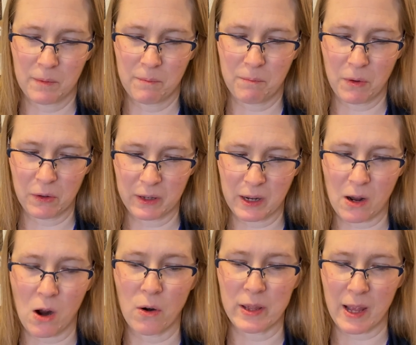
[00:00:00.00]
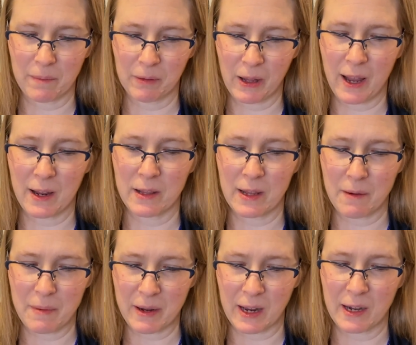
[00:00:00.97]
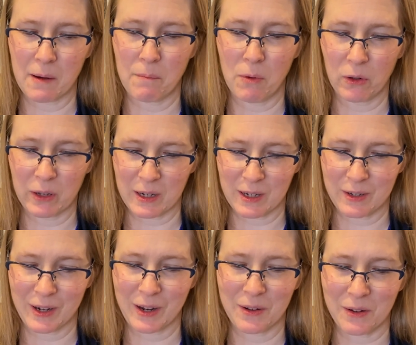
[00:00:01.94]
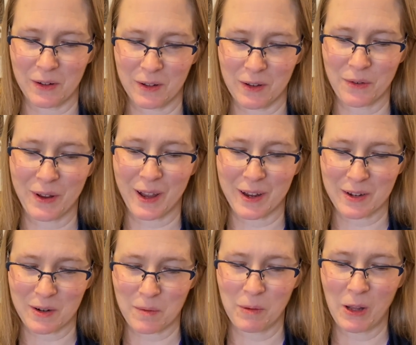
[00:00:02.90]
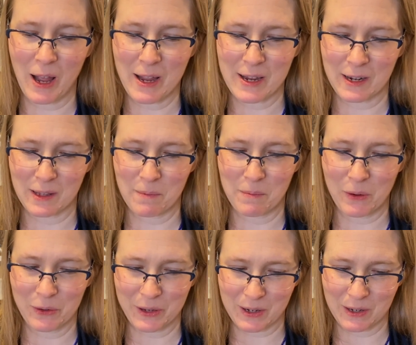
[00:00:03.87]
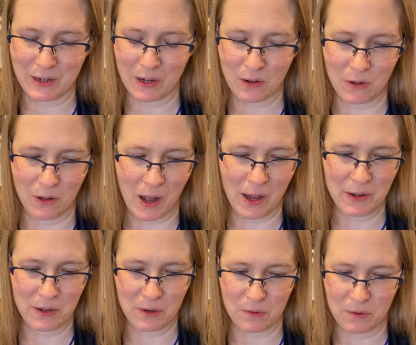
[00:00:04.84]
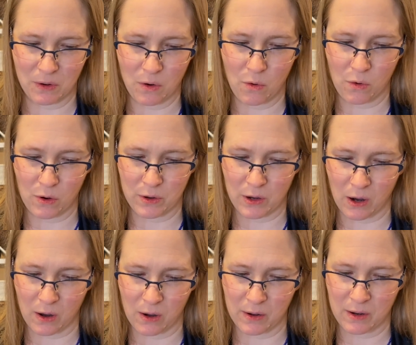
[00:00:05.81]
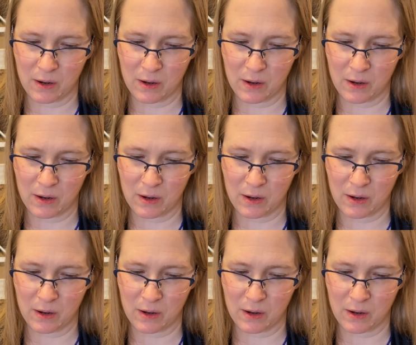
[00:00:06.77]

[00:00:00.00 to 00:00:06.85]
Bulky, and then making a bulky single. Okay, so applying the bulky single onto the cord yarn.